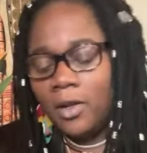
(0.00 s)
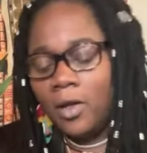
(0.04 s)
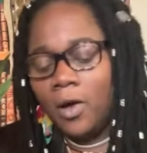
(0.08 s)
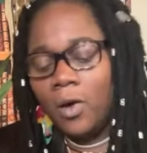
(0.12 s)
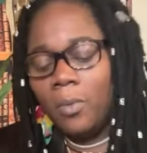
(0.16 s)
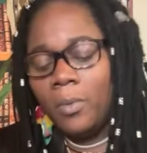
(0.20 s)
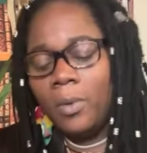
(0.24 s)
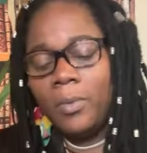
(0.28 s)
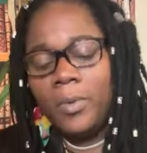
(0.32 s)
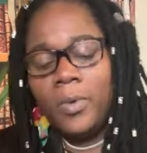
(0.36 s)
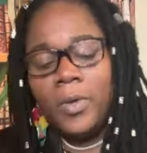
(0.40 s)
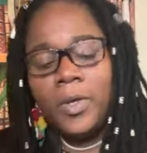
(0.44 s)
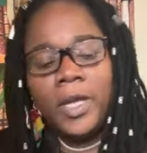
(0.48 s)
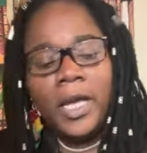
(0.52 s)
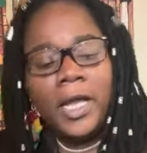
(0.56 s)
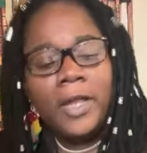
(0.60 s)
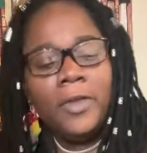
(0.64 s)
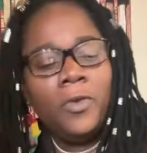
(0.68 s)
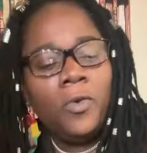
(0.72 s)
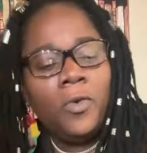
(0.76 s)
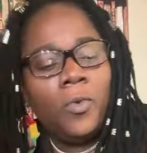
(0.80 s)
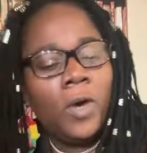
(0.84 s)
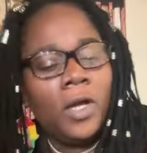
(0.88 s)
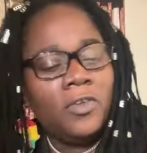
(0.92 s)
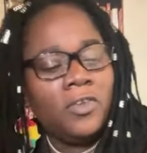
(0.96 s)
Oh, maybe we can't.
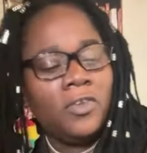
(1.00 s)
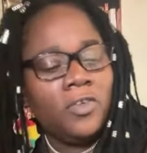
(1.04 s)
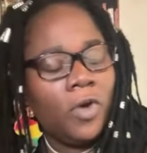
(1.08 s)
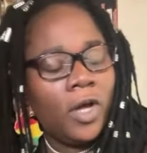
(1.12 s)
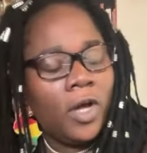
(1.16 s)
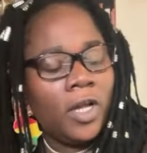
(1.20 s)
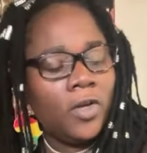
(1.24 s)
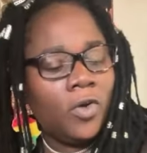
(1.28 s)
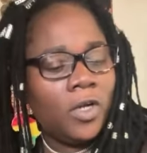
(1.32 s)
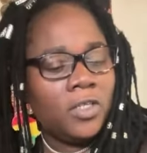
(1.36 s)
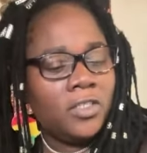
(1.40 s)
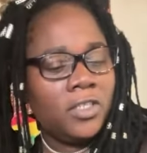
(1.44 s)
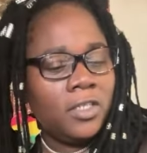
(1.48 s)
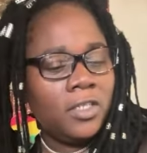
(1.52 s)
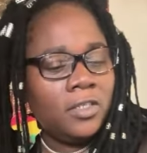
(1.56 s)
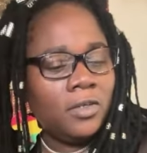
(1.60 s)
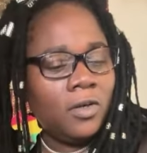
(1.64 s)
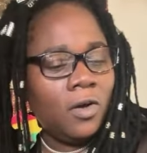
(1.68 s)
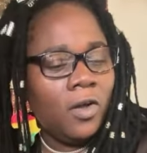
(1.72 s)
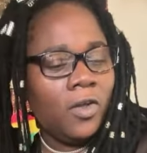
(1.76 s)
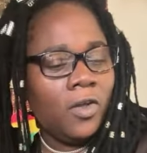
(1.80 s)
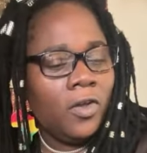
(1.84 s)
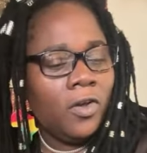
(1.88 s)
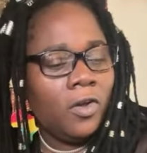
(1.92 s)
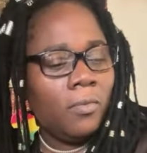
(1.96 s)
You want to go and cut it
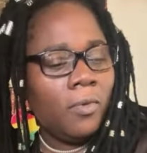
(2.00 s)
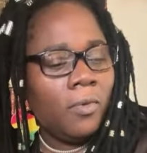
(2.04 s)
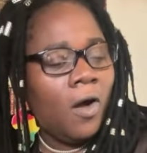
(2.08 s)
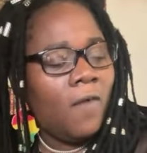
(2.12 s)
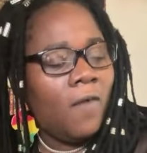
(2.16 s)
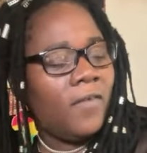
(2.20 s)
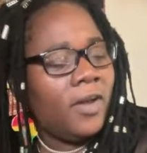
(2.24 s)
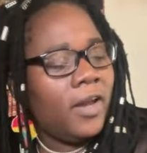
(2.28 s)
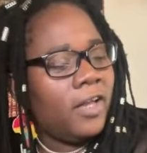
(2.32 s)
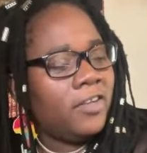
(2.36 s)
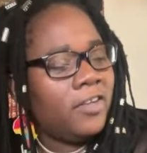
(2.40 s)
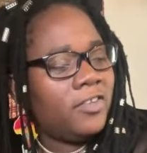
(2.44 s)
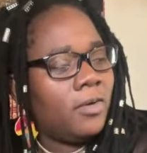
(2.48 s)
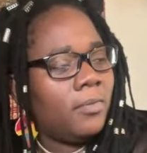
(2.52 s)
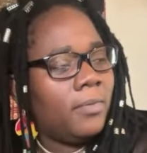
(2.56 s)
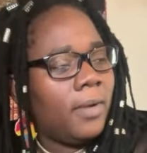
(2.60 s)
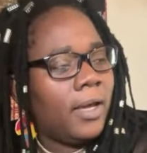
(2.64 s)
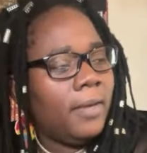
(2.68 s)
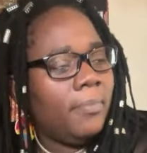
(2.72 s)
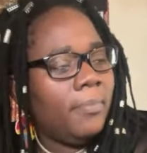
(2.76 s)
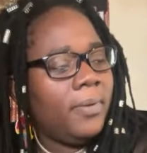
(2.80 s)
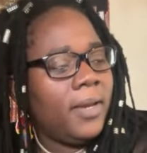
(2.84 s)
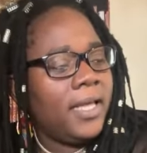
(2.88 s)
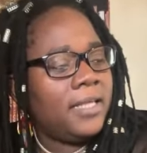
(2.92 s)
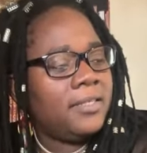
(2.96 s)
over there somewhere in
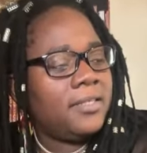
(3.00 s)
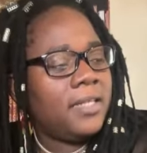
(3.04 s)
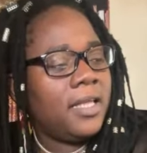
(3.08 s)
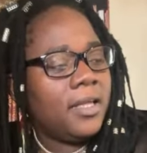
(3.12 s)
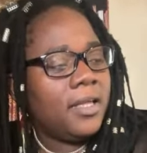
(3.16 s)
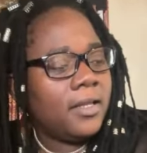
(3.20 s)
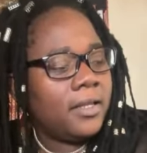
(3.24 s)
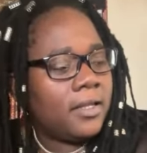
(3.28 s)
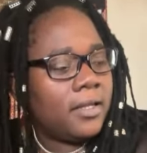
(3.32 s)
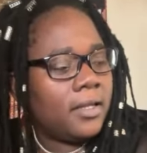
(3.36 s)
the place there?